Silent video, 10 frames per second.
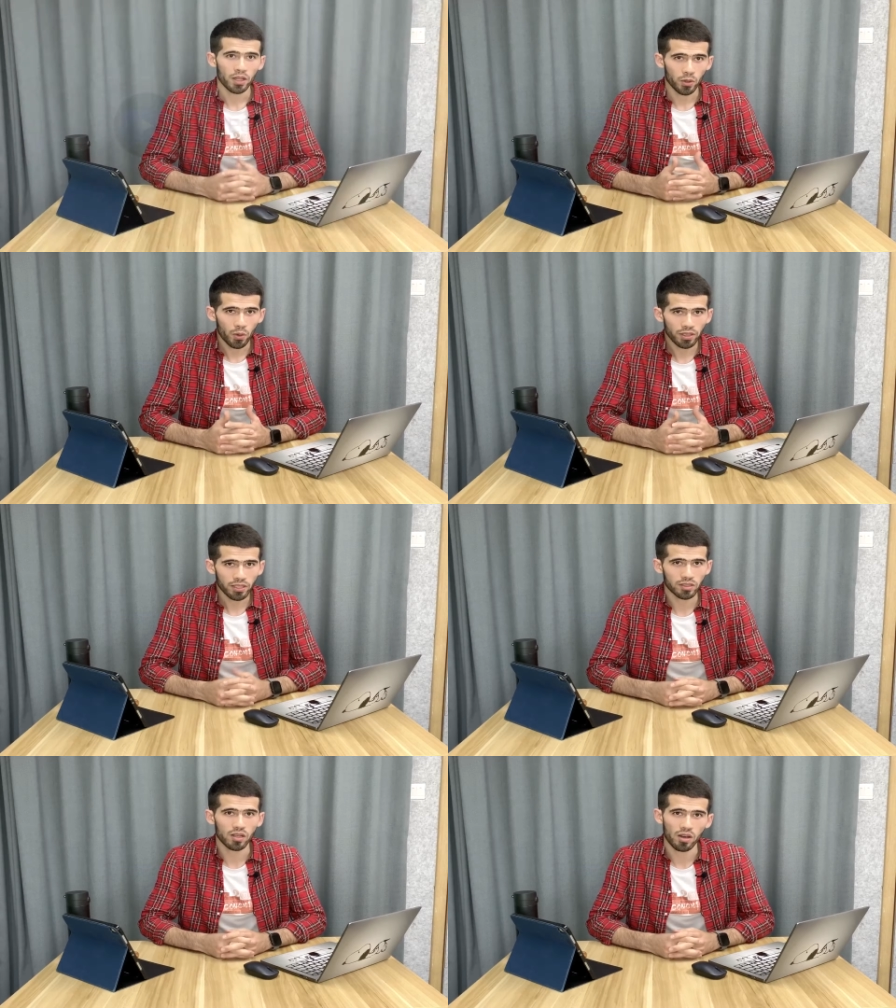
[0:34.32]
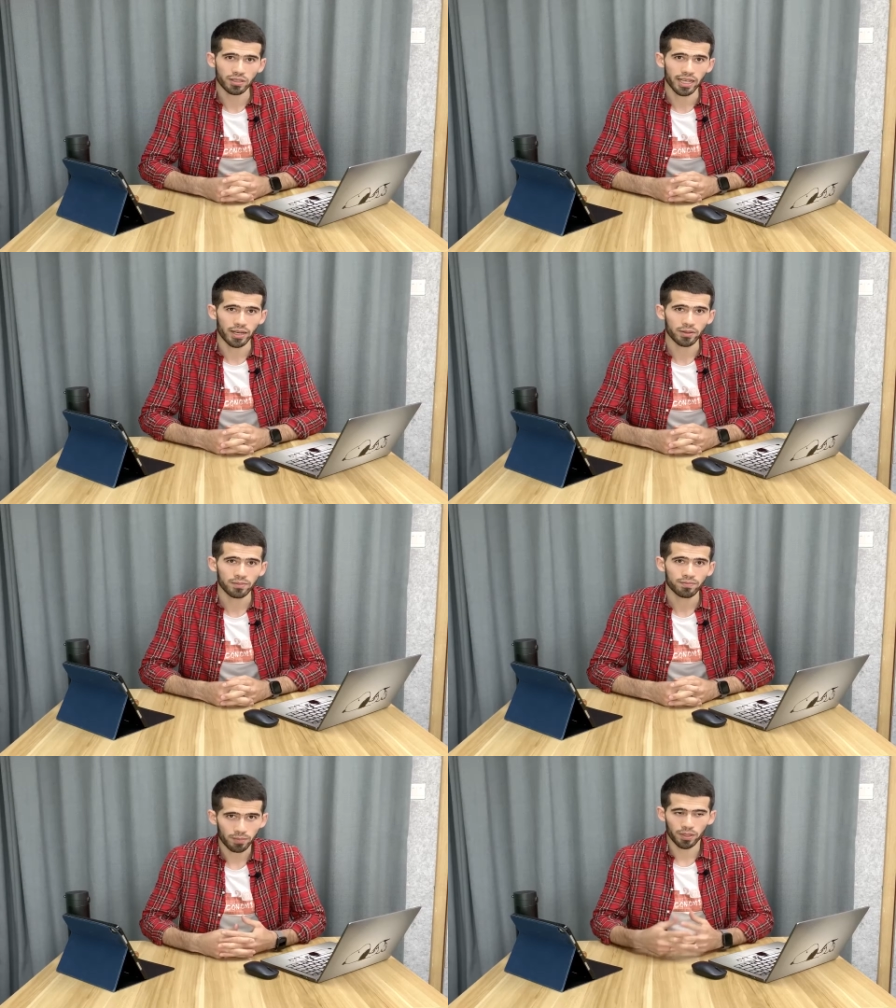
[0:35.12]
during this lockdown,
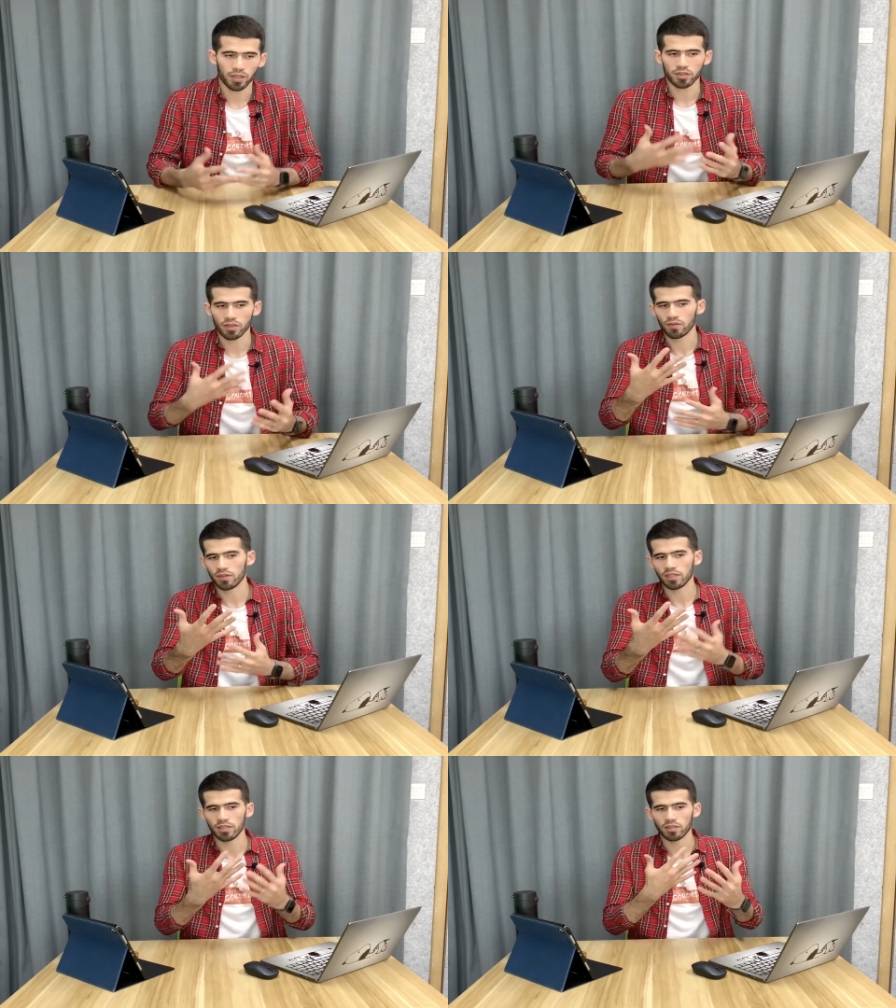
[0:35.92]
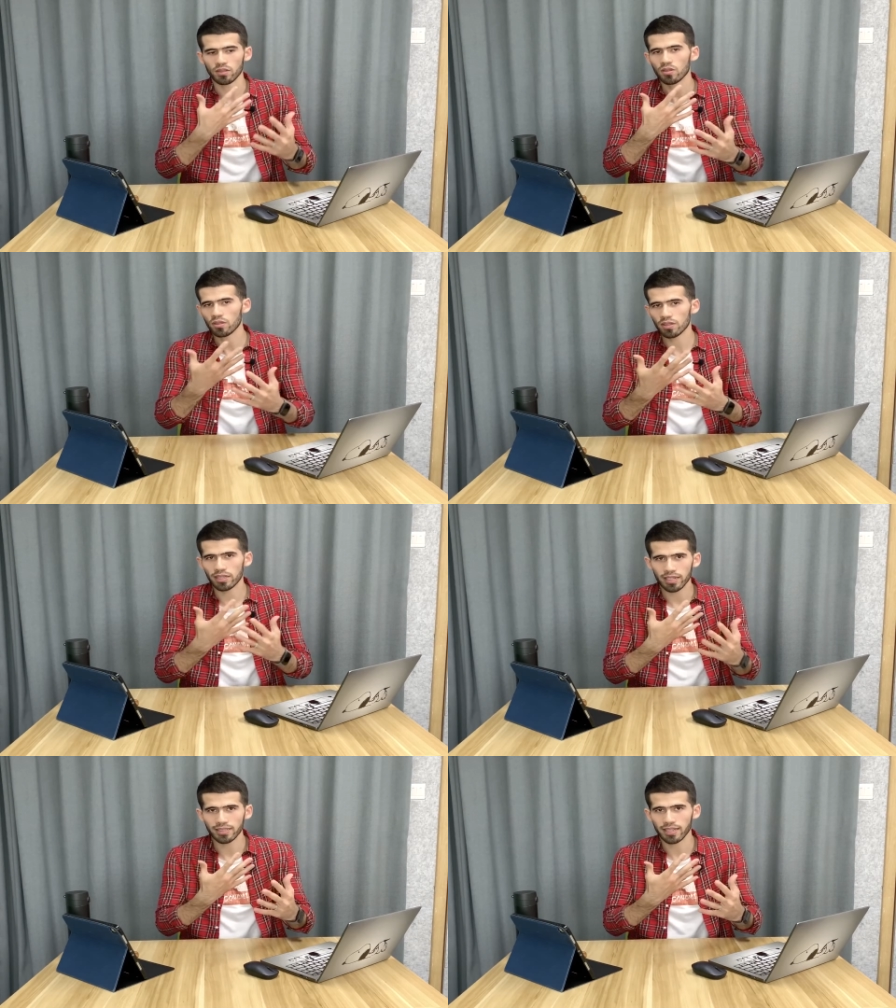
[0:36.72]
because of the social
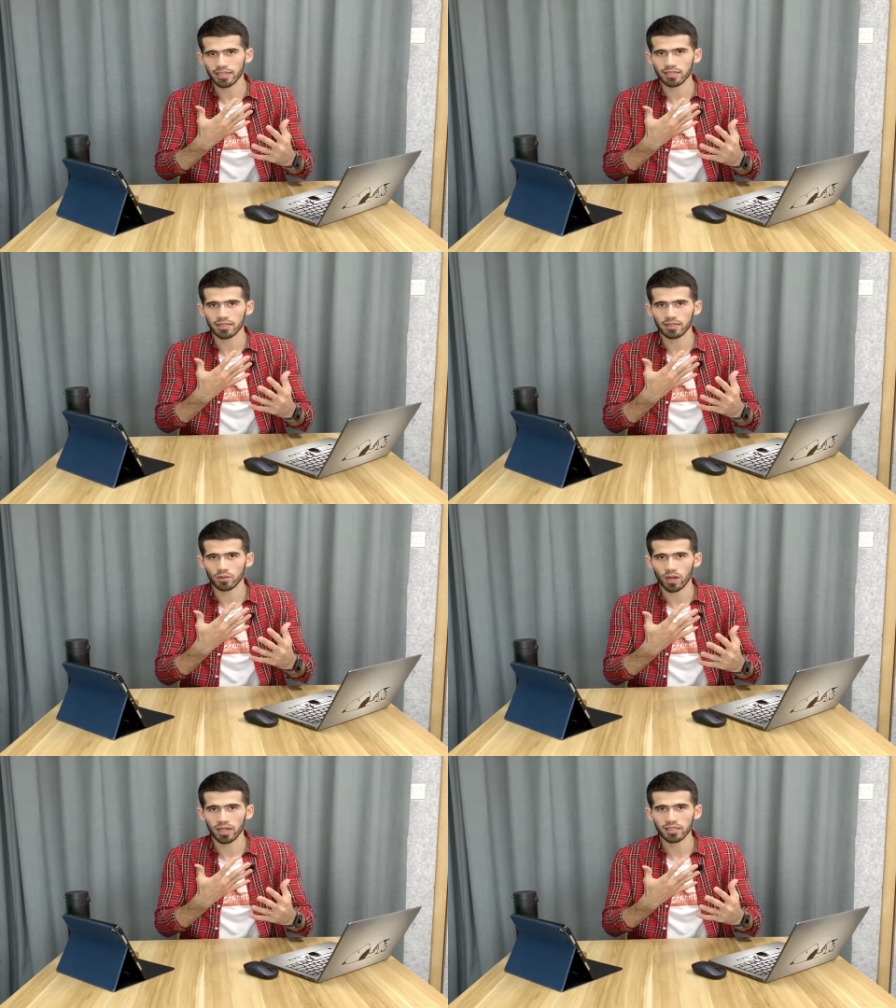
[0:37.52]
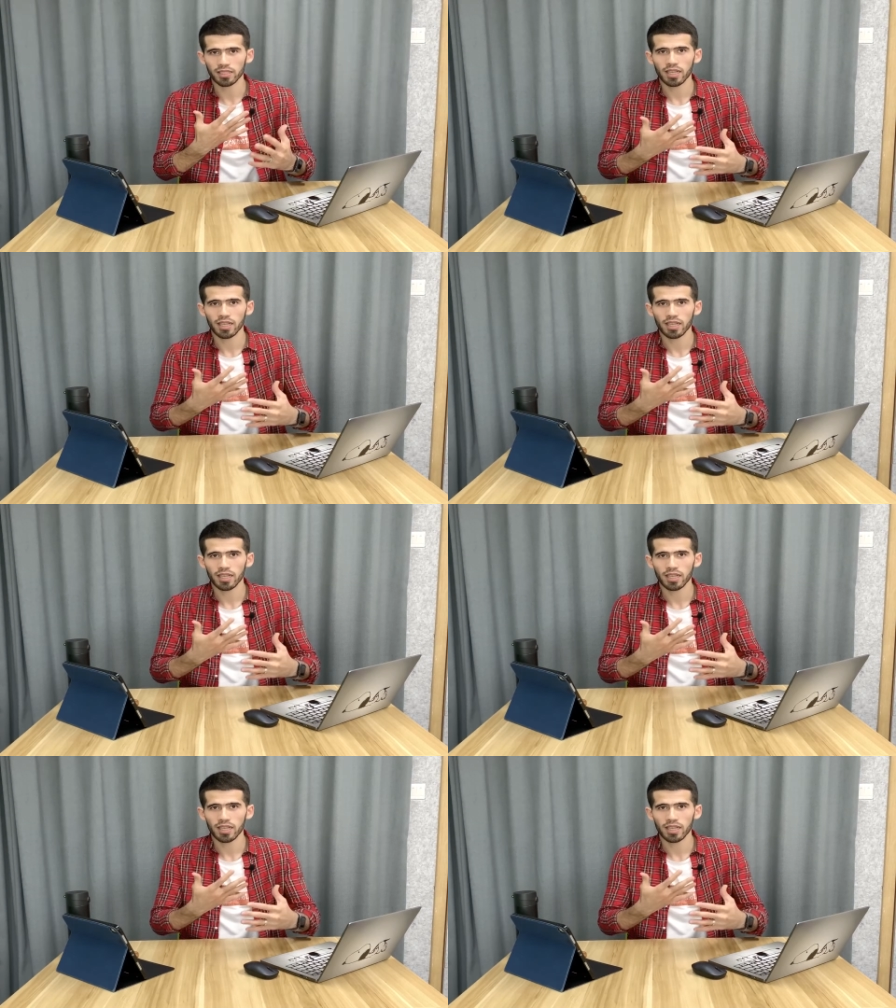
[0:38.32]
distance, right,